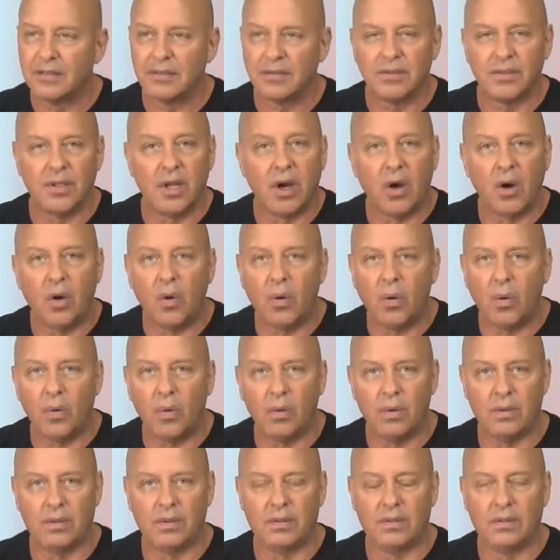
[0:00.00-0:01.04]

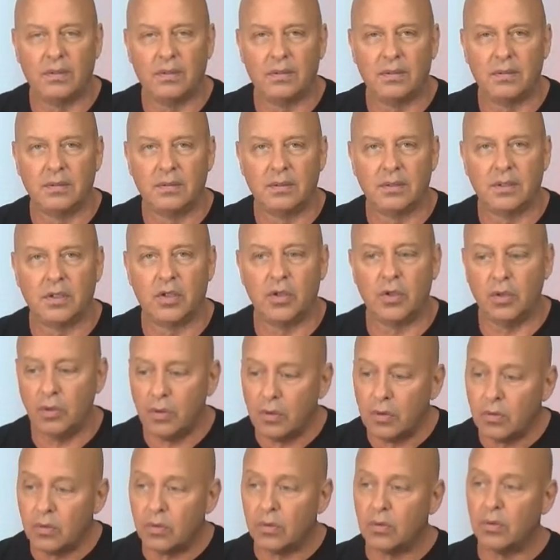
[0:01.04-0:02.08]
No,
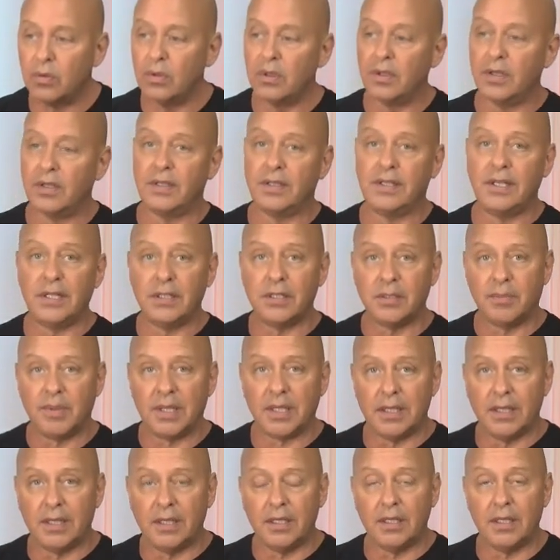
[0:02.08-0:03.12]
you need to be
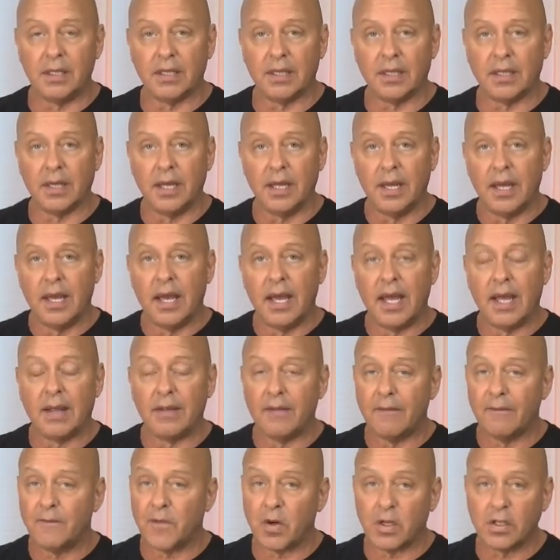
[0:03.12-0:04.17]
eating
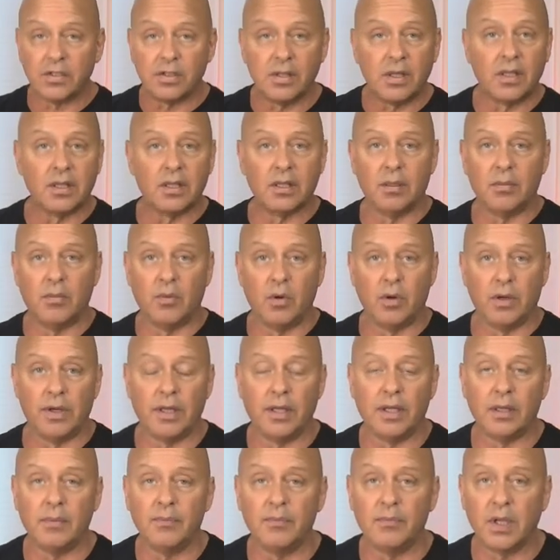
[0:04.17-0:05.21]
first thing in the
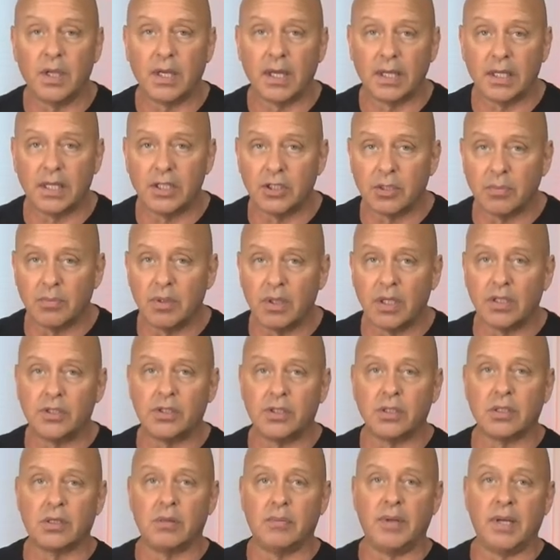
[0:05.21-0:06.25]
morning. You got to get your blood
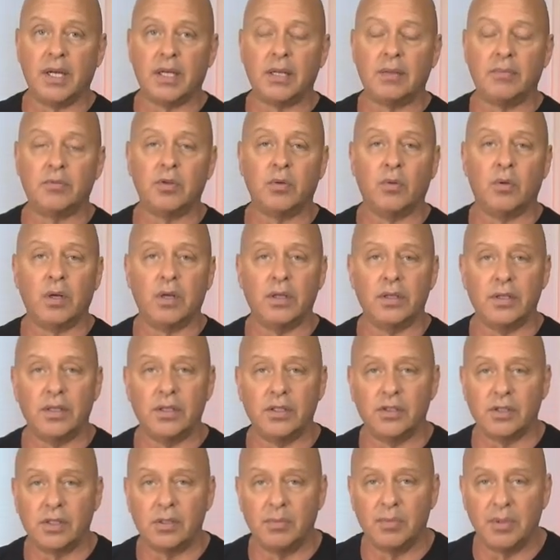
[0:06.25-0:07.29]
sugar back up to where it
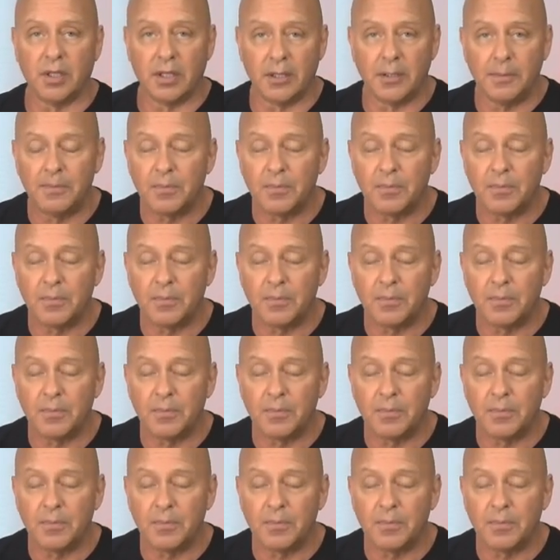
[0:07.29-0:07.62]
needs to be.